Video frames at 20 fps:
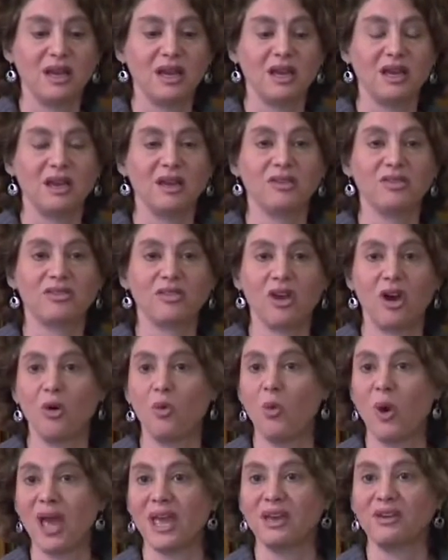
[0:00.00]
is a
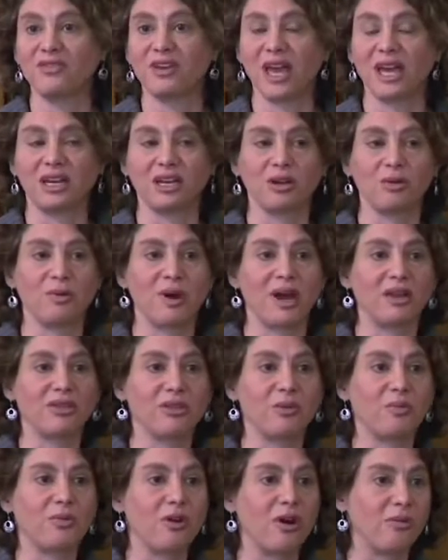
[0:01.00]
way of getting around
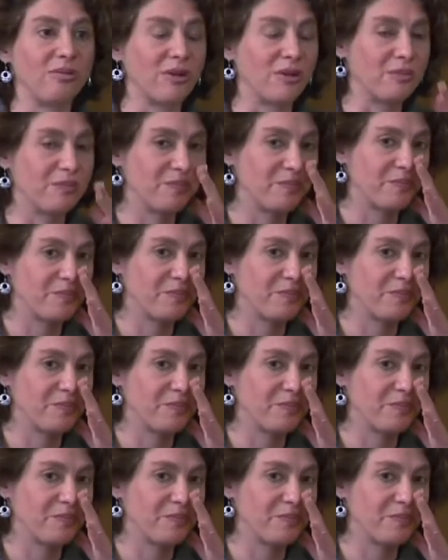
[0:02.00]
the problem.